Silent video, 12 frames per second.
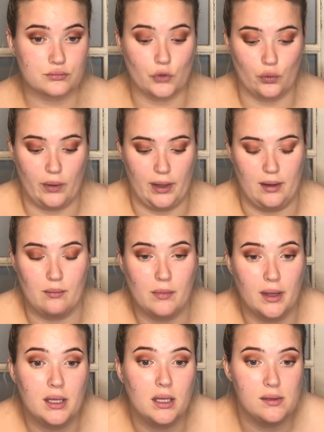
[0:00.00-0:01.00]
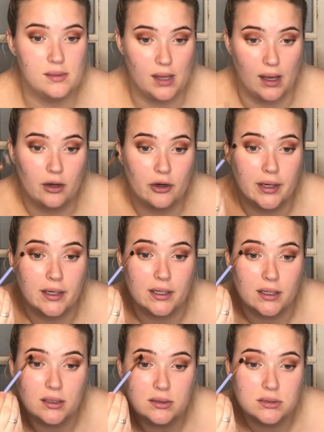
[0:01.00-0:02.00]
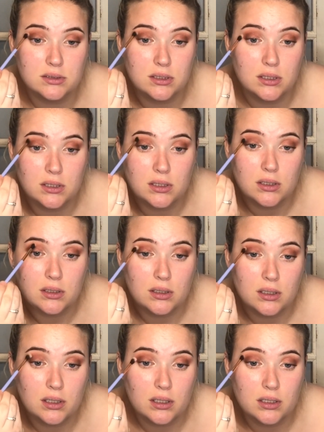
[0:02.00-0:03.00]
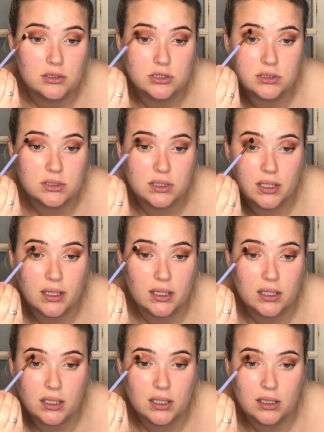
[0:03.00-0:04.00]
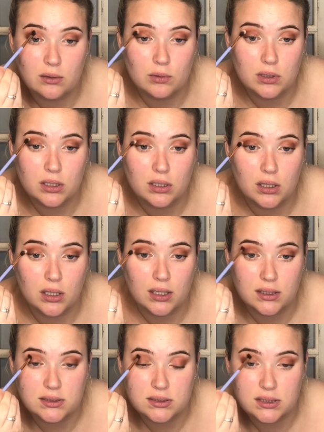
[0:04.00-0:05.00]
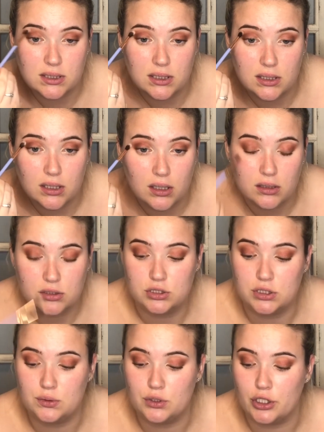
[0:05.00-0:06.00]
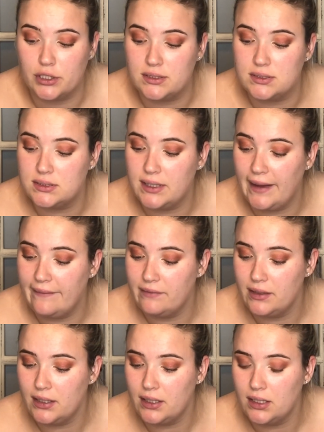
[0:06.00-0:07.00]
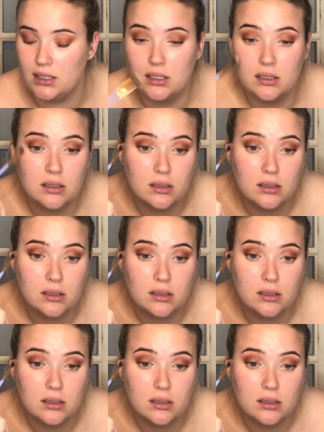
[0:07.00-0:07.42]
Okay, I'm liking that gradient. And just again, in with the Luxie 237